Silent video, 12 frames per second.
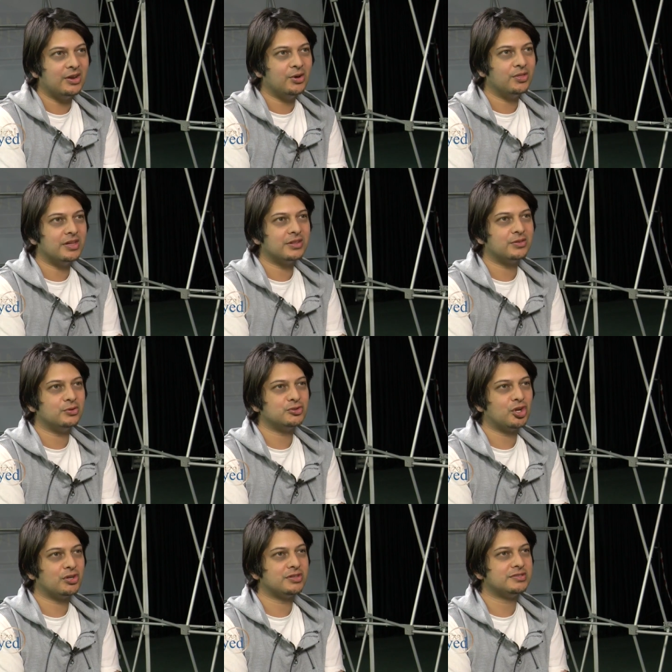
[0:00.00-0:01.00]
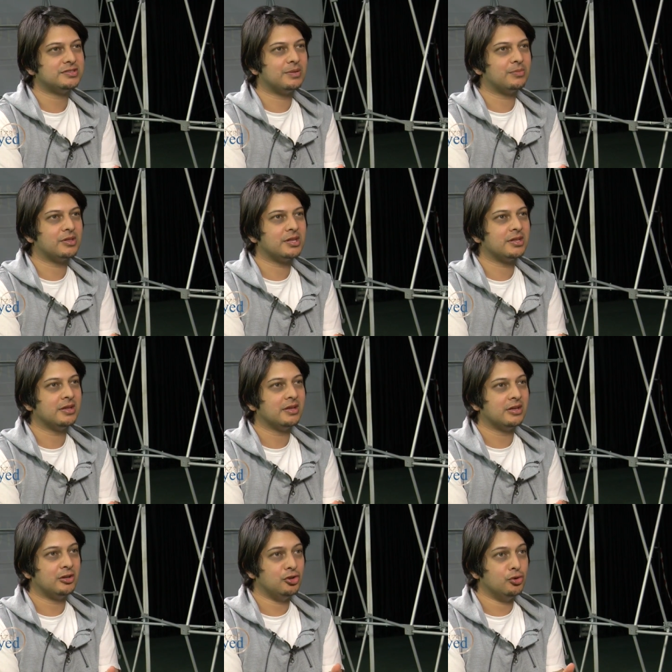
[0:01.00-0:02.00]
I know that you started something
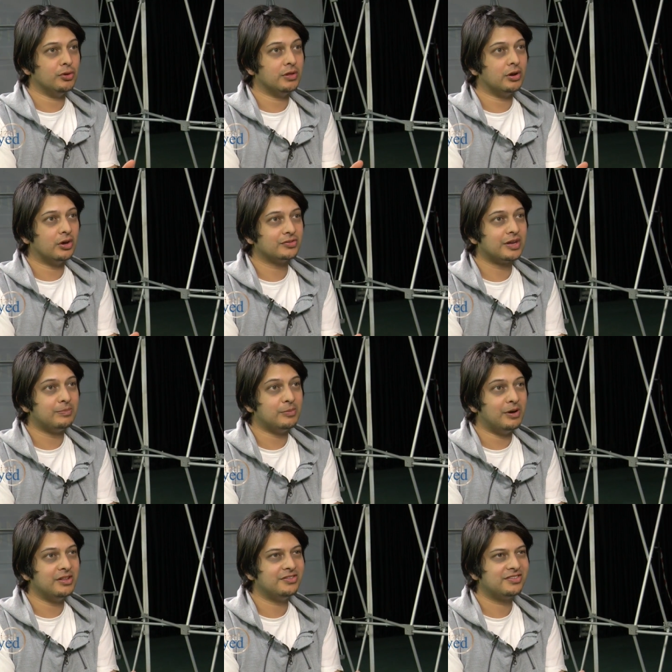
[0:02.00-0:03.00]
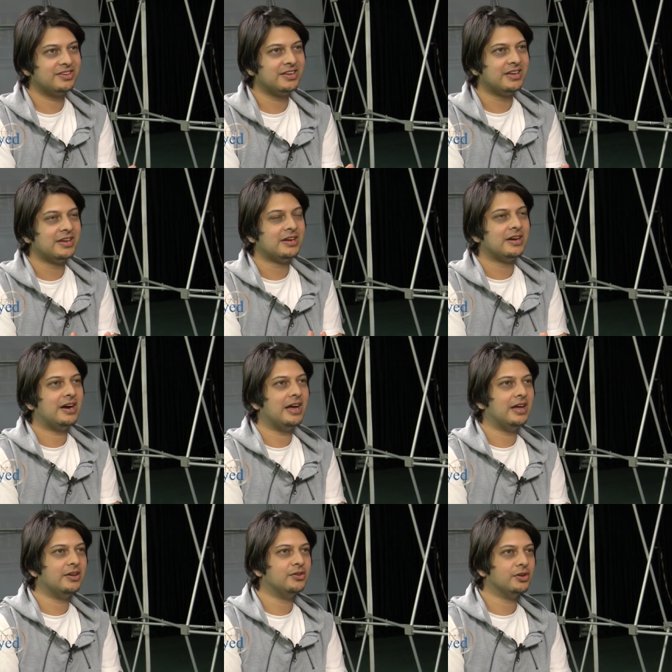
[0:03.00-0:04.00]
new in the last couple of months. That's
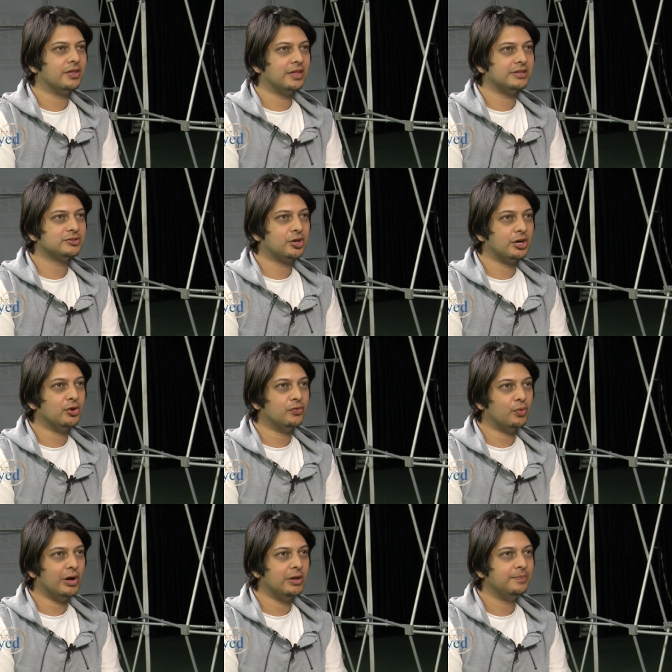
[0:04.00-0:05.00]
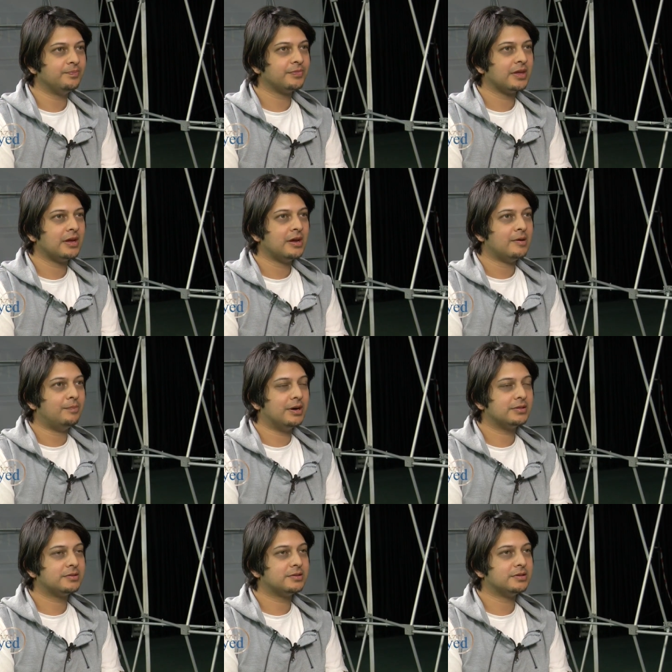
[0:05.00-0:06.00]
correct. And that's going off well. Yes.
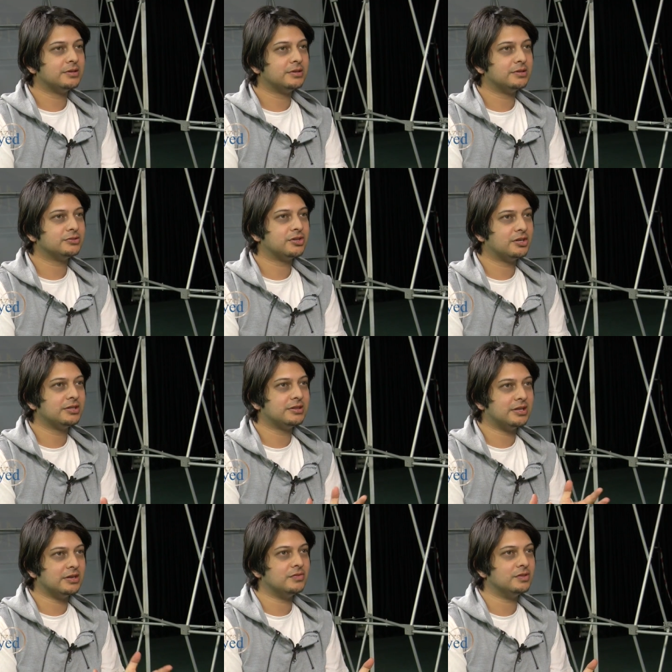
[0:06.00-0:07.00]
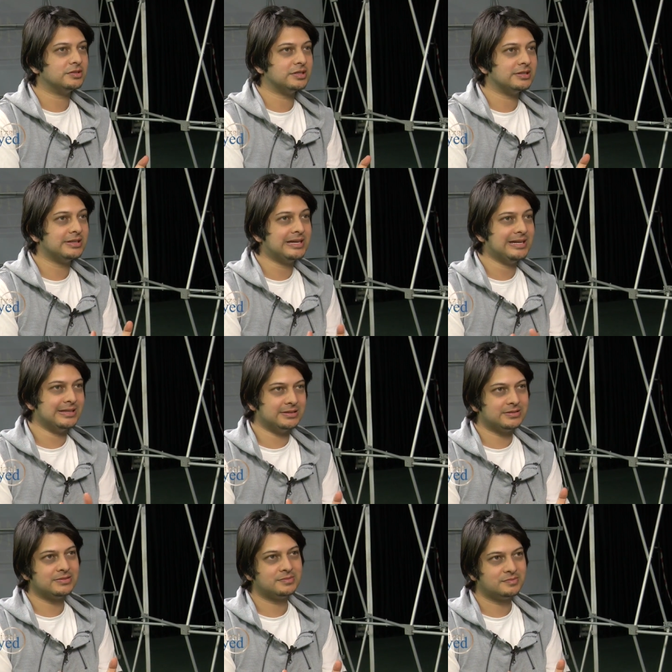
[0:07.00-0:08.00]
But Saadiek Davids and
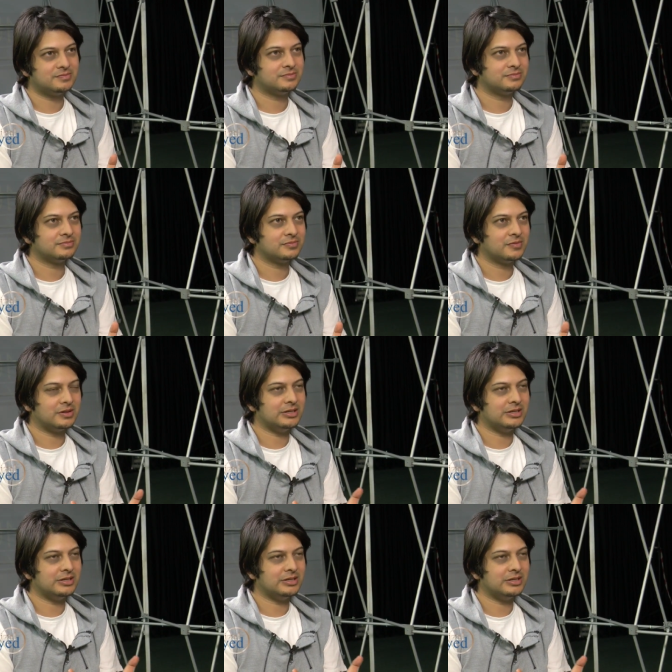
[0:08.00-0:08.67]
cricket. Yes.